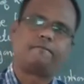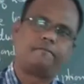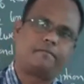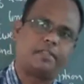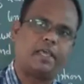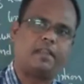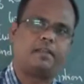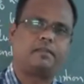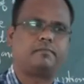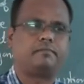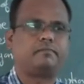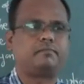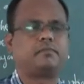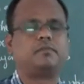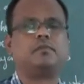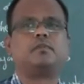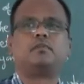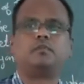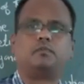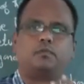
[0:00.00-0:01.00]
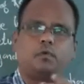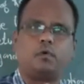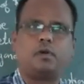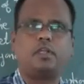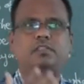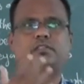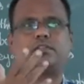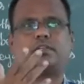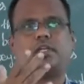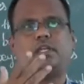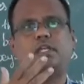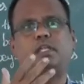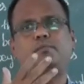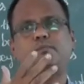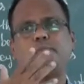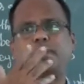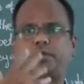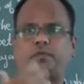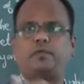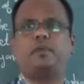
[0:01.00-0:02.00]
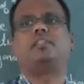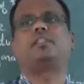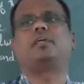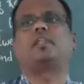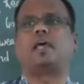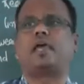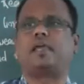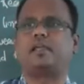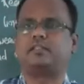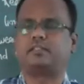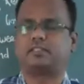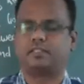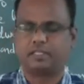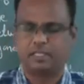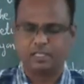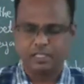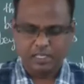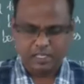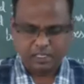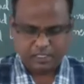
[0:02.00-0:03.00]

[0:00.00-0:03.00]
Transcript: Then what is reading between the lines?